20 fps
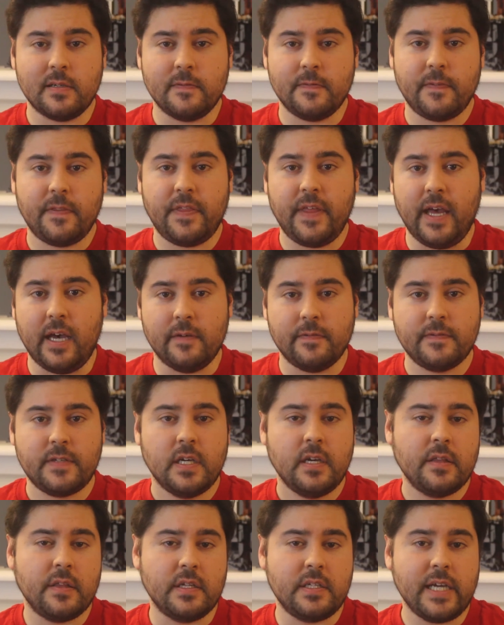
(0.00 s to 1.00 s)
of theft,
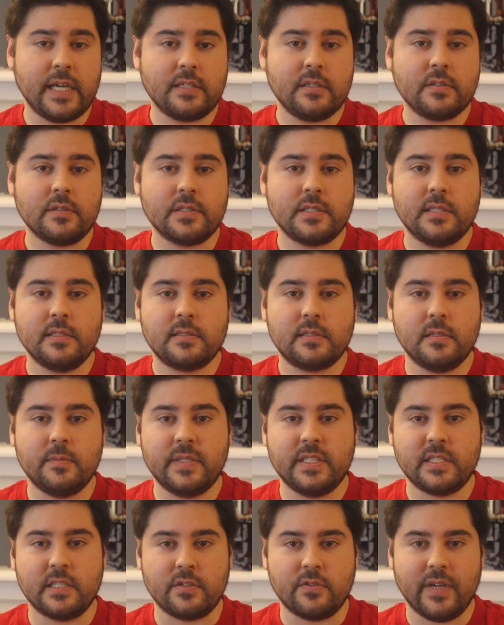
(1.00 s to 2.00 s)
the technical system
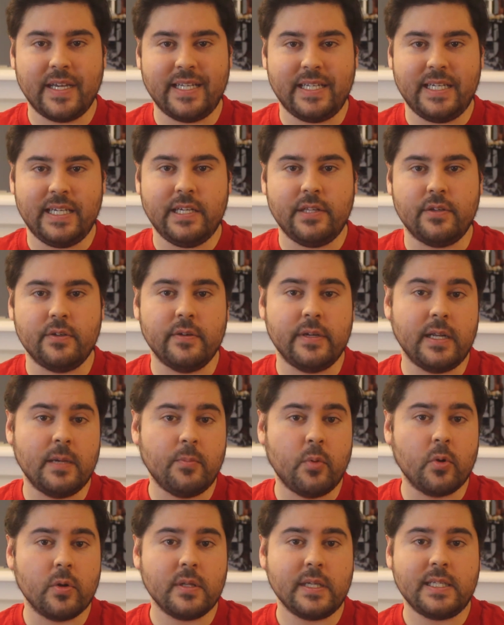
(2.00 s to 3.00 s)
isn't great either, and a
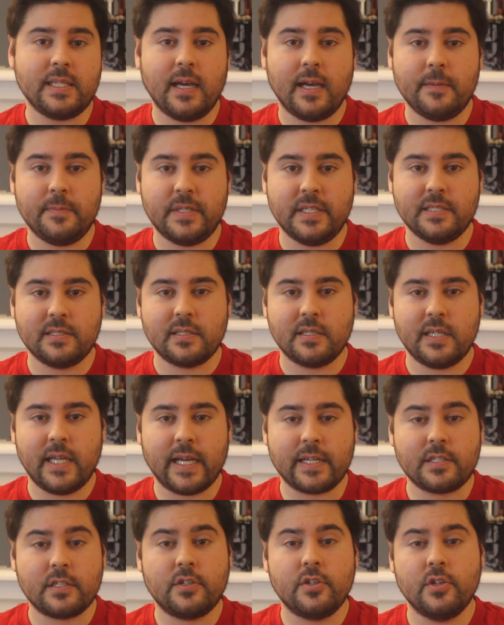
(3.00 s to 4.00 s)
poorly timed
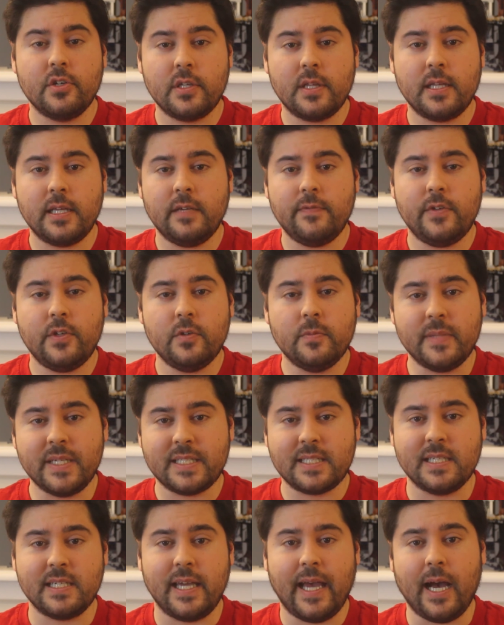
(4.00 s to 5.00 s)
disconnect could leave you
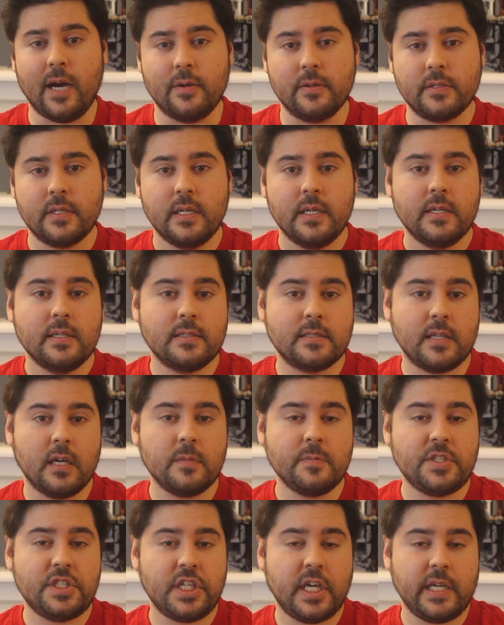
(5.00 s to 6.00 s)
missing out.
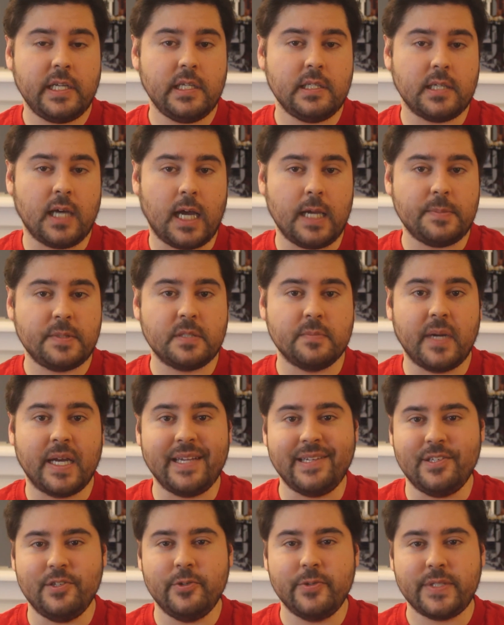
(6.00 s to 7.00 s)
Some shady types
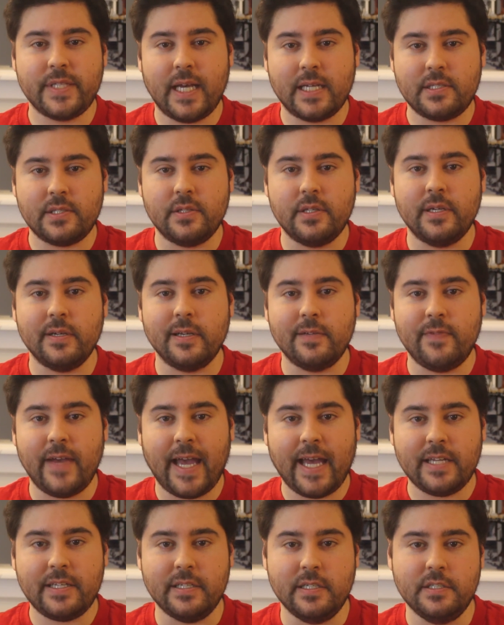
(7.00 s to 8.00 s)
might use that to their
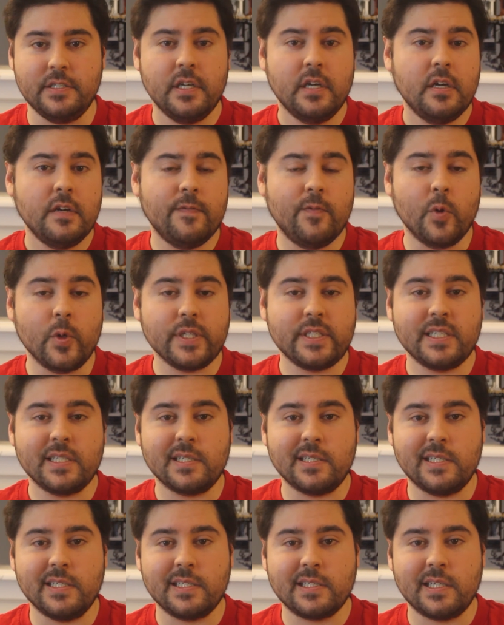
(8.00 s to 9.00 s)
advantage, forcing
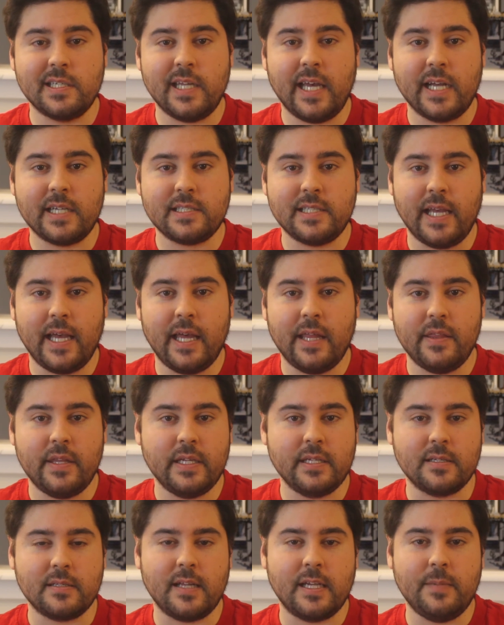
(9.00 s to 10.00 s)
a disconnect and
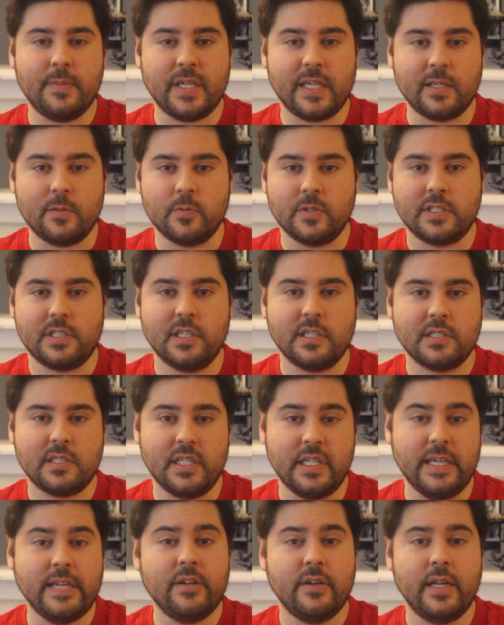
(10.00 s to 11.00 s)
then claiming it was just
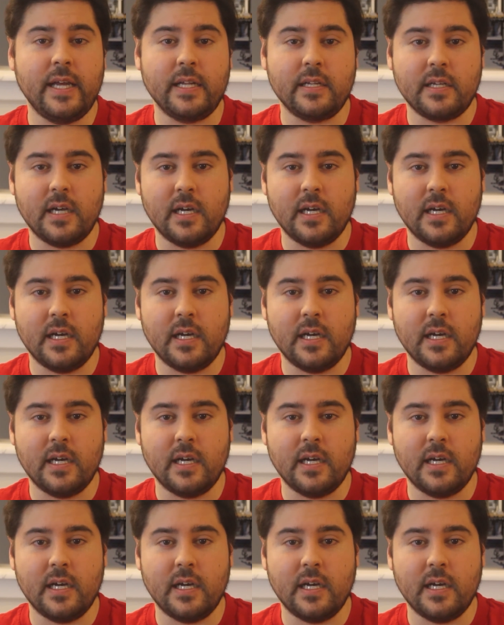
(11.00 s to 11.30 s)
the internet